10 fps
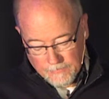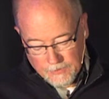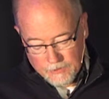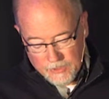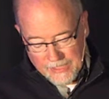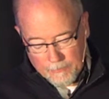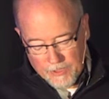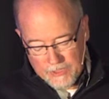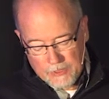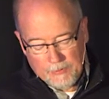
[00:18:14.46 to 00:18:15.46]
So that
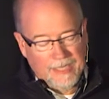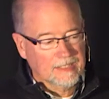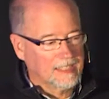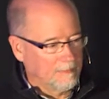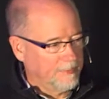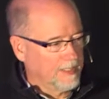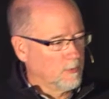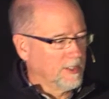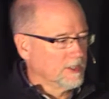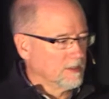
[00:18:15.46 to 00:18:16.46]
brings us back to that big
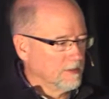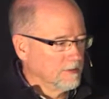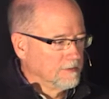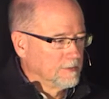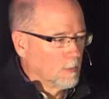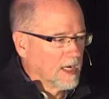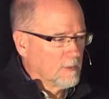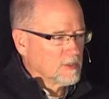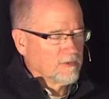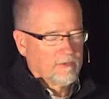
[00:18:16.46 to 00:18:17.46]
question, the one I
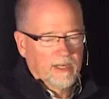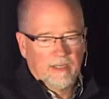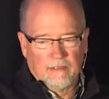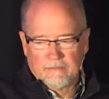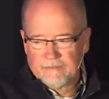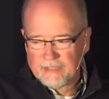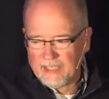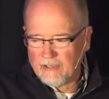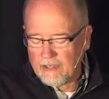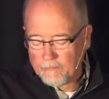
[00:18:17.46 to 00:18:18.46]
was afraid of.
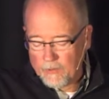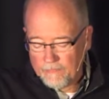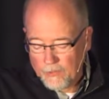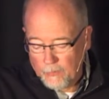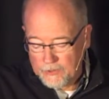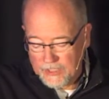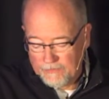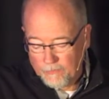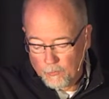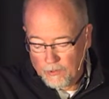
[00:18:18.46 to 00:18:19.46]
Can Convoy of Hope
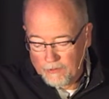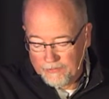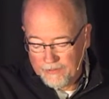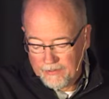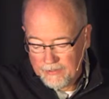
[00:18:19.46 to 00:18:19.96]
save the world?